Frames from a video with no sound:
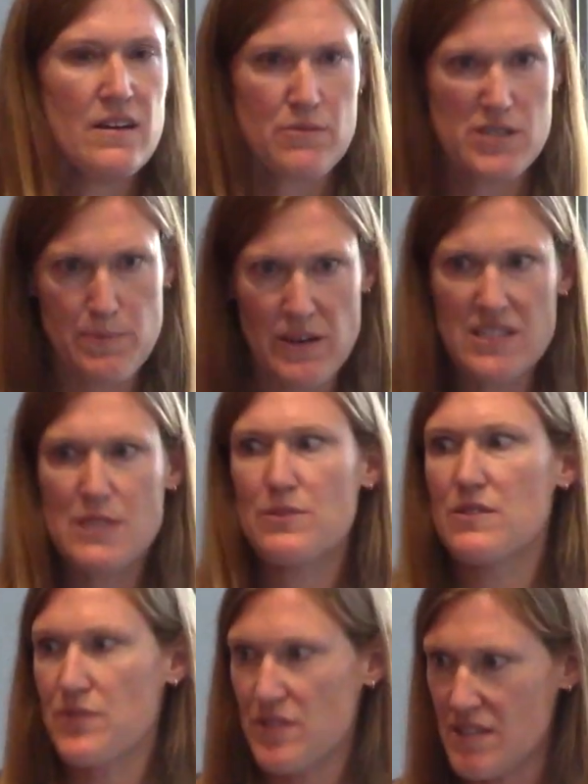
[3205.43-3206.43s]

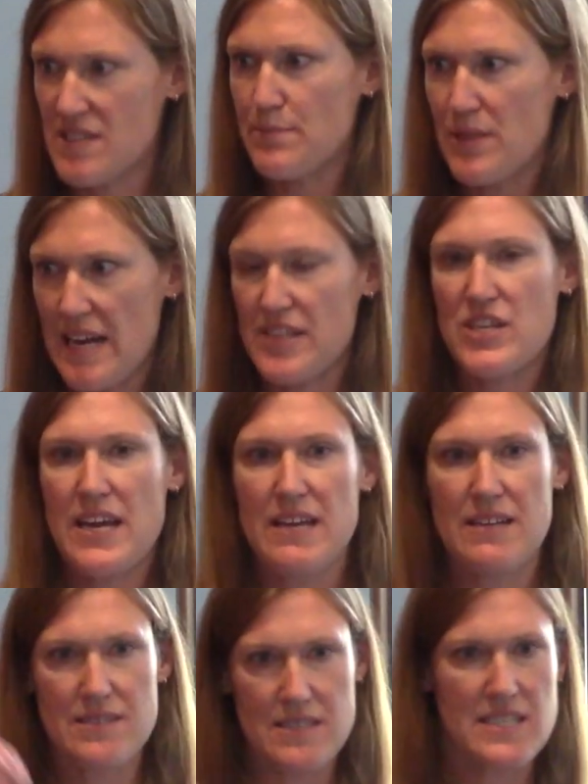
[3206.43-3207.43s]
responsible for the supply
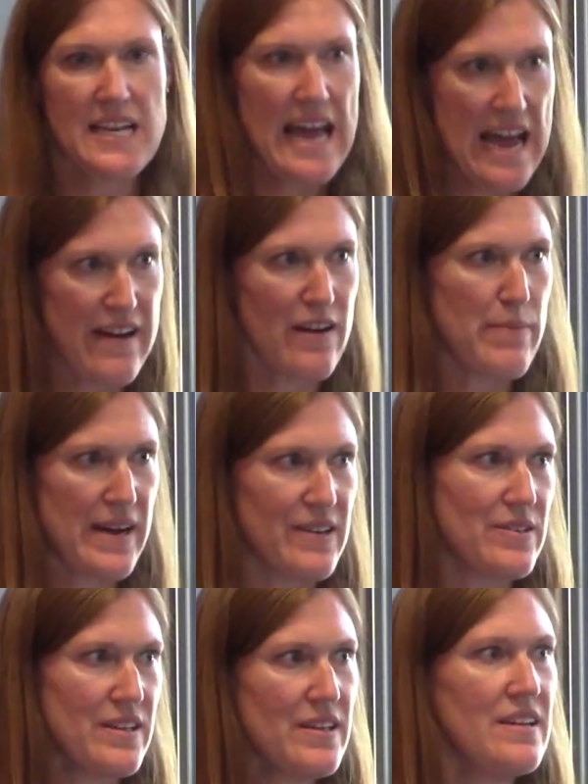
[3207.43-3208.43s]
chains and to care
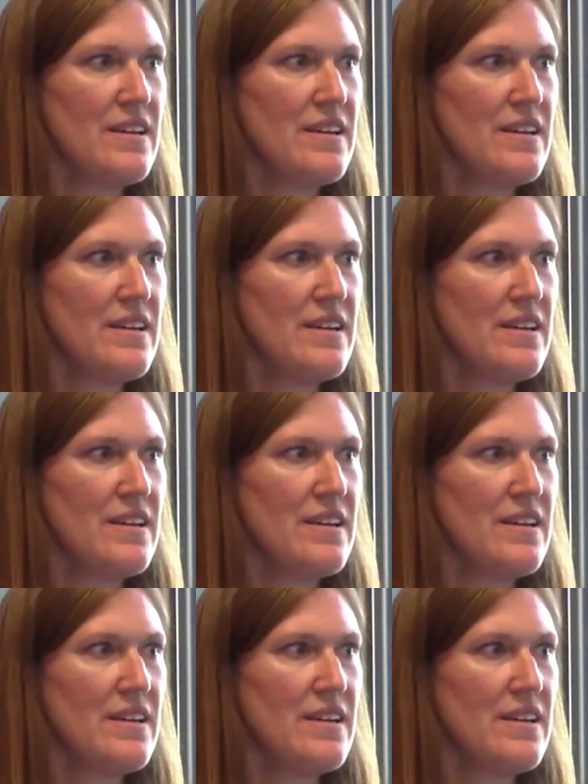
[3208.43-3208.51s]
about